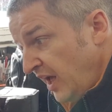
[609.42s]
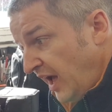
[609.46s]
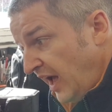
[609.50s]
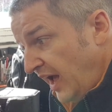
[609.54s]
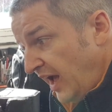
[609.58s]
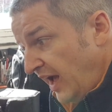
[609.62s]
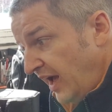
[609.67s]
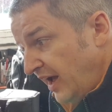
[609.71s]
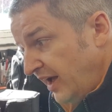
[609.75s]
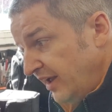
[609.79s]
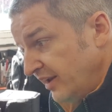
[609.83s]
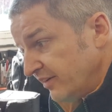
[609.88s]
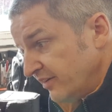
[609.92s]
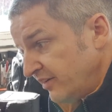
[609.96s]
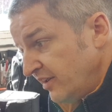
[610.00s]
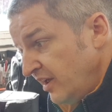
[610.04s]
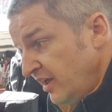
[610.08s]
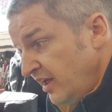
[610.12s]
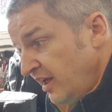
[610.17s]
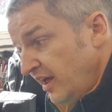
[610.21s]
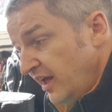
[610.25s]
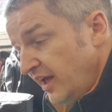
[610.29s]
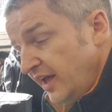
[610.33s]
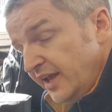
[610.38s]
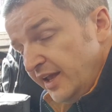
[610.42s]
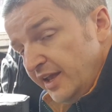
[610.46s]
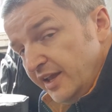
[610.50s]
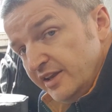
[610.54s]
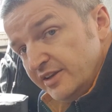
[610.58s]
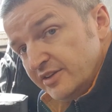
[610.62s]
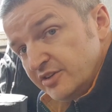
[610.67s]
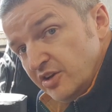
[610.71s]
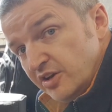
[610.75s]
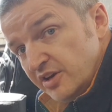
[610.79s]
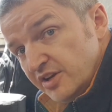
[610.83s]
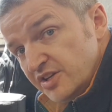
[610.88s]
and
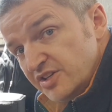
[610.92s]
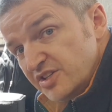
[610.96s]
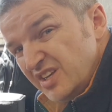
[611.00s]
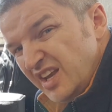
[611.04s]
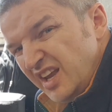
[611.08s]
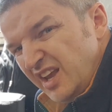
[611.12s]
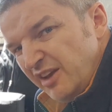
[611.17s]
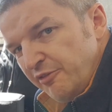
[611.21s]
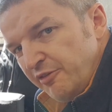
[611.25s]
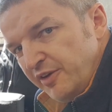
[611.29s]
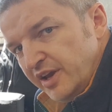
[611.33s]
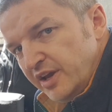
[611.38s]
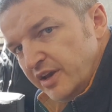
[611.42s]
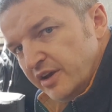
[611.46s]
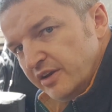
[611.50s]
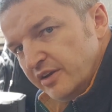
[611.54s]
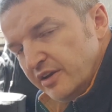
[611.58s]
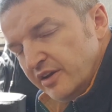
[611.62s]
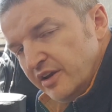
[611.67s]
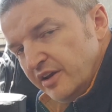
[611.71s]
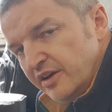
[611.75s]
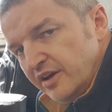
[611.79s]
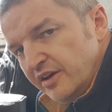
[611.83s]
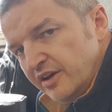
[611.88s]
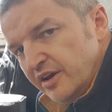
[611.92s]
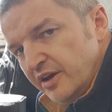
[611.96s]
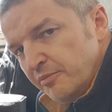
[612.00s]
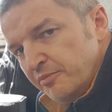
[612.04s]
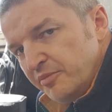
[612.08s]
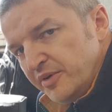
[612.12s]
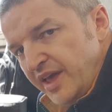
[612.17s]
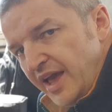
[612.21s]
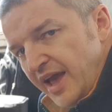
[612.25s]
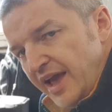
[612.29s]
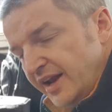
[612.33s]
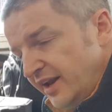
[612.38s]
he's going to see if he
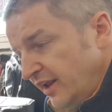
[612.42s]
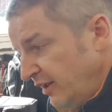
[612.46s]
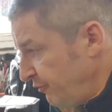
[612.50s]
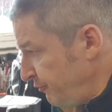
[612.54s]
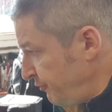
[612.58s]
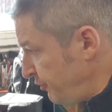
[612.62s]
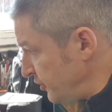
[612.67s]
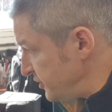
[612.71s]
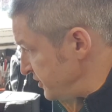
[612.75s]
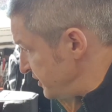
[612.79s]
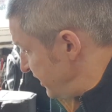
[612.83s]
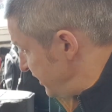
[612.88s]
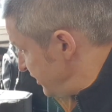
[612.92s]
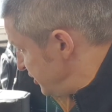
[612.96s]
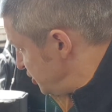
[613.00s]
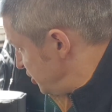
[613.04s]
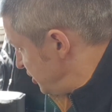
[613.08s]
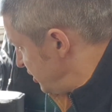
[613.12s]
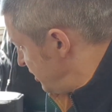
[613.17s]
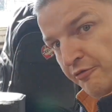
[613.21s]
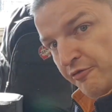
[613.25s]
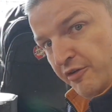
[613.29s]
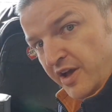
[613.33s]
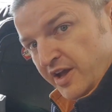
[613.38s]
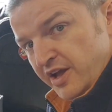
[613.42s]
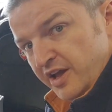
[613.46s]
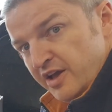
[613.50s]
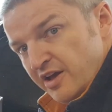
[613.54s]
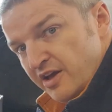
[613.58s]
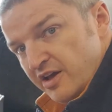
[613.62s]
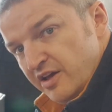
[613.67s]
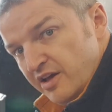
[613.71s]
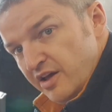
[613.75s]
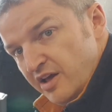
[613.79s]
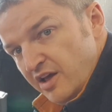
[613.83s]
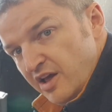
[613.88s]
can get any footage
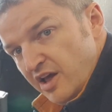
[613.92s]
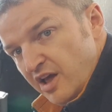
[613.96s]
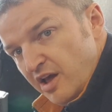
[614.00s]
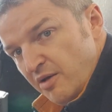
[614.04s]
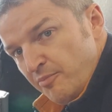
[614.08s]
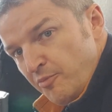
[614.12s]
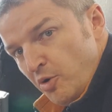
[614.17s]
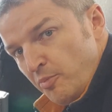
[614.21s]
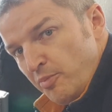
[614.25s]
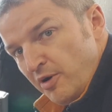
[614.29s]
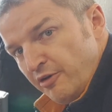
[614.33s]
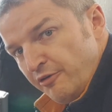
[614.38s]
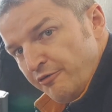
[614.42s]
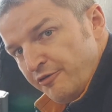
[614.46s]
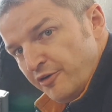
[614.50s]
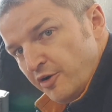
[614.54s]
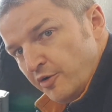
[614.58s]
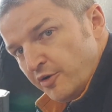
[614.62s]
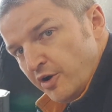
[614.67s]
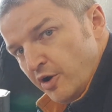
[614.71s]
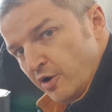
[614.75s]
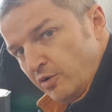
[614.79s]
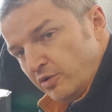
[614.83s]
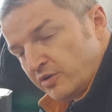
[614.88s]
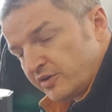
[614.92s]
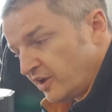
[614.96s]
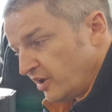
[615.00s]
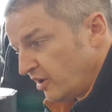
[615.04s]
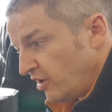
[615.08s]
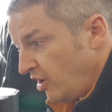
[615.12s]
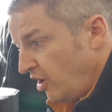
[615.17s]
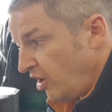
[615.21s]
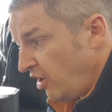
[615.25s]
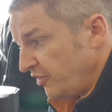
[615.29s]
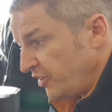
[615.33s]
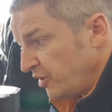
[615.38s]
via a mobile phone
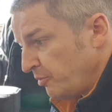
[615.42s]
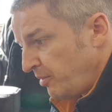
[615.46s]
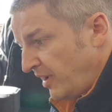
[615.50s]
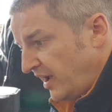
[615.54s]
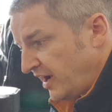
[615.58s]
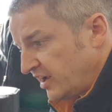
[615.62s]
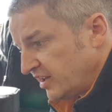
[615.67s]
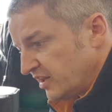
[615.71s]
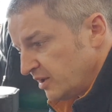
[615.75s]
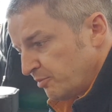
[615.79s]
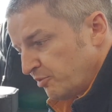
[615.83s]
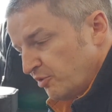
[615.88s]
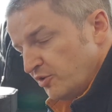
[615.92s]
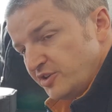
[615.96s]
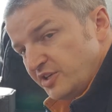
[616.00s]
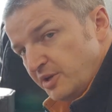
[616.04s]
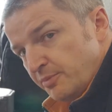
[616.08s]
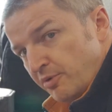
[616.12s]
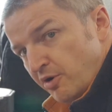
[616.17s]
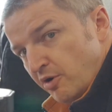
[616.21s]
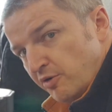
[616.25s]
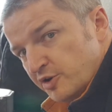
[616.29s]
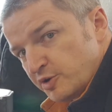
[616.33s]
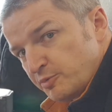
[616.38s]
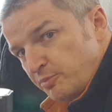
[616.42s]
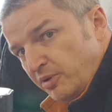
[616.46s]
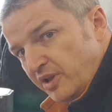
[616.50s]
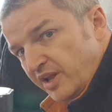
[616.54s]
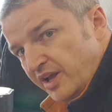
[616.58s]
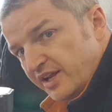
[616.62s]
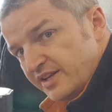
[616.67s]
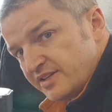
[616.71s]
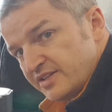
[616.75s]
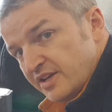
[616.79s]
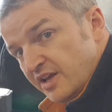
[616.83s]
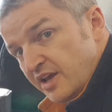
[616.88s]
holder on the back of the Brucey bonus
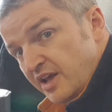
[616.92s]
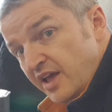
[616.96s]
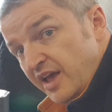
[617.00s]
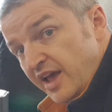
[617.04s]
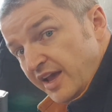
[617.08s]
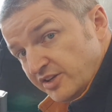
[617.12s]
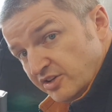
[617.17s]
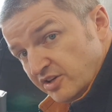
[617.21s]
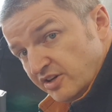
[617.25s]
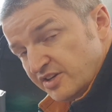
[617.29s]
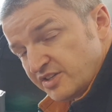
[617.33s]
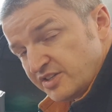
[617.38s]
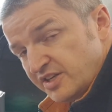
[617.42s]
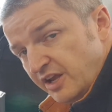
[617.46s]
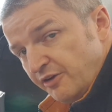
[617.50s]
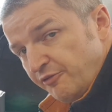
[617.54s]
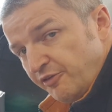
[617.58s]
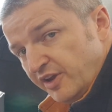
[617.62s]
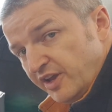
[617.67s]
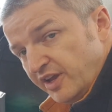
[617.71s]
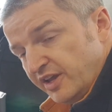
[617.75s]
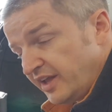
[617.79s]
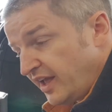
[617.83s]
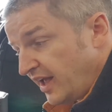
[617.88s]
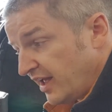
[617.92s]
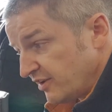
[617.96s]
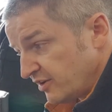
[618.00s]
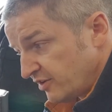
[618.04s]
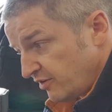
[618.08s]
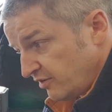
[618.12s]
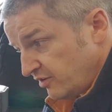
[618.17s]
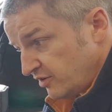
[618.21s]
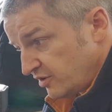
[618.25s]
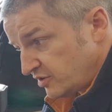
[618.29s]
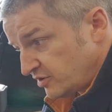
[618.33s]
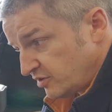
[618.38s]
plate. He's going to see if he can get
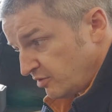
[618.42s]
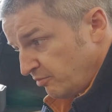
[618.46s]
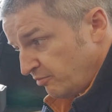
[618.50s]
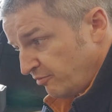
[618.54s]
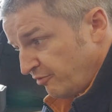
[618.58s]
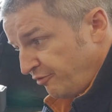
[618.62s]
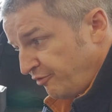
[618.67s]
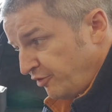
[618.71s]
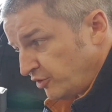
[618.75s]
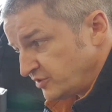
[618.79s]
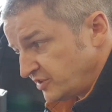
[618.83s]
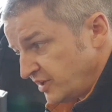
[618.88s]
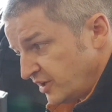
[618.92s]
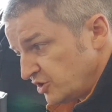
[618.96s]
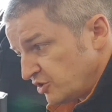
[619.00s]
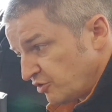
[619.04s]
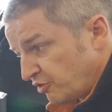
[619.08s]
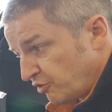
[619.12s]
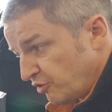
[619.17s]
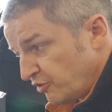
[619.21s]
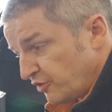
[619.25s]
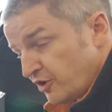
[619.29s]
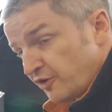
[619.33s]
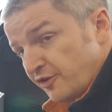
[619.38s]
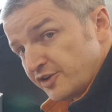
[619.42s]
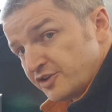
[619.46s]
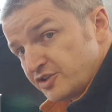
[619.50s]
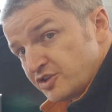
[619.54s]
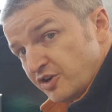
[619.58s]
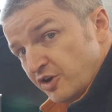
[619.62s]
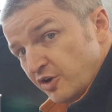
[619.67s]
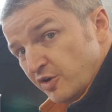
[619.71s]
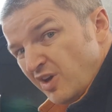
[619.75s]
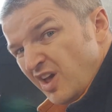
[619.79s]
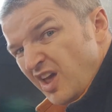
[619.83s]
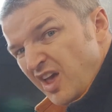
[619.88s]
some footage through the other
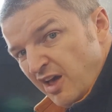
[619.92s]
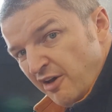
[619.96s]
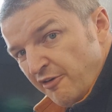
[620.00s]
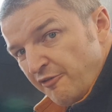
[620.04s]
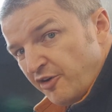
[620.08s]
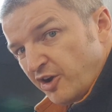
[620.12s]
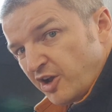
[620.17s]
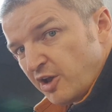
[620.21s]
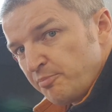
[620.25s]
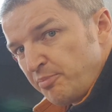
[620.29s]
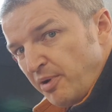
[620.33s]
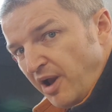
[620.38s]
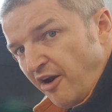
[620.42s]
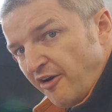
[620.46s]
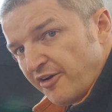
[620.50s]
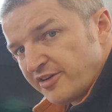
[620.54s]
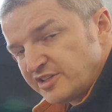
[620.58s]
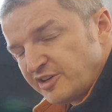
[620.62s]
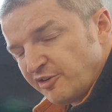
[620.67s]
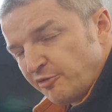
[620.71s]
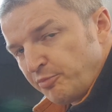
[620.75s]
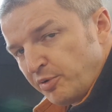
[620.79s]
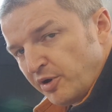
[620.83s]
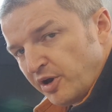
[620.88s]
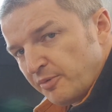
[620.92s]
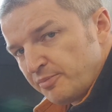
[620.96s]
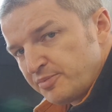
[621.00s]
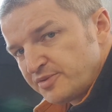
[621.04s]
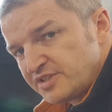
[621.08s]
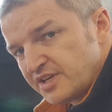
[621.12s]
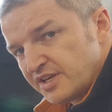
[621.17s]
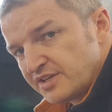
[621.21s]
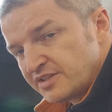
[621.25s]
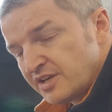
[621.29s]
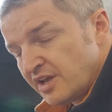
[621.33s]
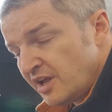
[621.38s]
2 for comparative
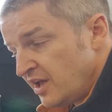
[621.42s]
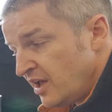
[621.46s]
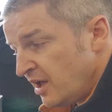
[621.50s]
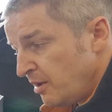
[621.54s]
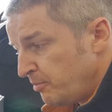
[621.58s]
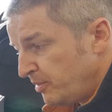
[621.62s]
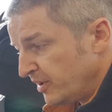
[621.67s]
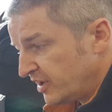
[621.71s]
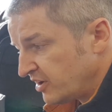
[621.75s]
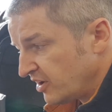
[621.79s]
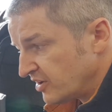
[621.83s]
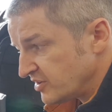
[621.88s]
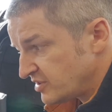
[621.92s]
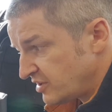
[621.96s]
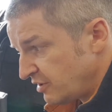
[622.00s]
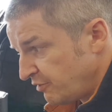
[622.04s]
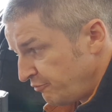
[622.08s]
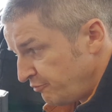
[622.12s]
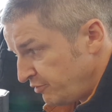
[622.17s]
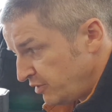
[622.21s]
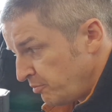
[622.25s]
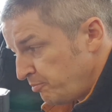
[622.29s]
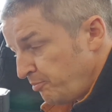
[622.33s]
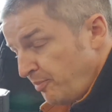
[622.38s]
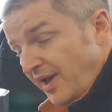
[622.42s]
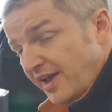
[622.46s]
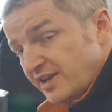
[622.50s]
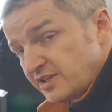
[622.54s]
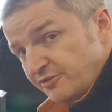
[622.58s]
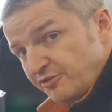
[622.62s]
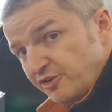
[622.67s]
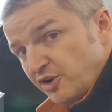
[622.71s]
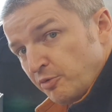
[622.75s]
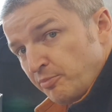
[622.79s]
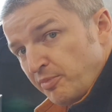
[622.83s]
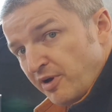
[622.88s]
purposes, because the
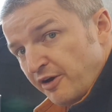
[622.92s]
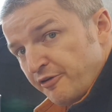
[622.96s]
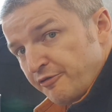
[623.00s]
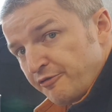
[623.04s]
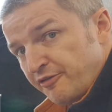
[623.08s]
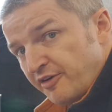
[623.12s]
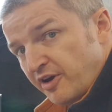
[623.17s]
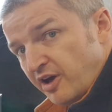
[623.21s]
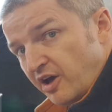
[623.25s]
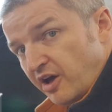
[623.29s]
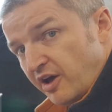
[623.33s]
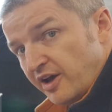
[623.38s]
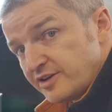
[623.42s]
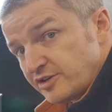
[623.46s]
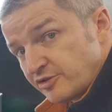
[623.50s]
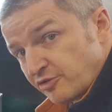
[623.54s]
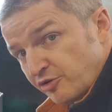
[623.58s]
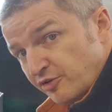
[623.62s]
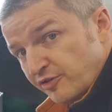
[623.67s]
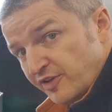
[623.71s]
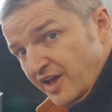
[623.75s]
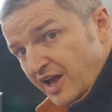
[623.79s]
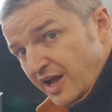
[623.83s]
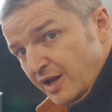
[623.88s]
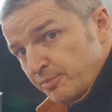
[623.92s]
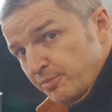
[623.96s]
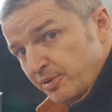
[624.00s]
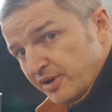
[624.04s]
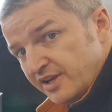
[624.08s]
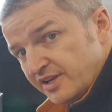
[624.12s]
best view by far is through the eyepiece.